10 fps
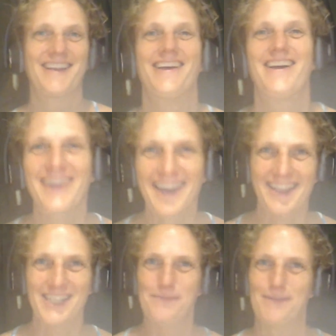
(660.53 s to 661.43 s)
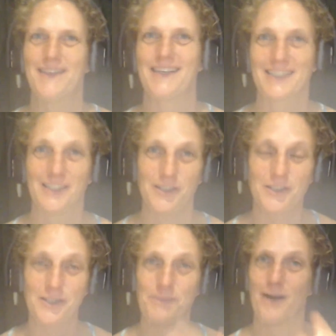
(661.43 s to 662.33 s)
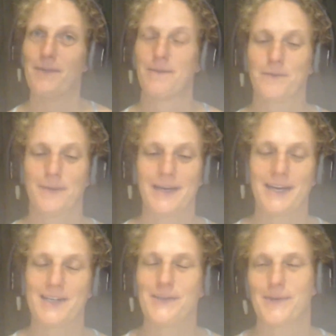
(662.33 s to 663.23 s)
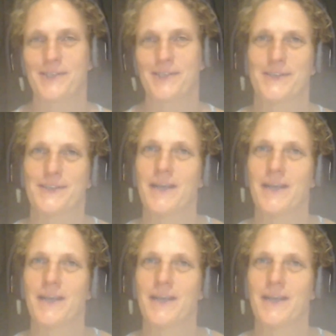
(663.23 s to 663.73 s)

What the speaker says: Okay, that's brilliant. And you just brought me up to my next question,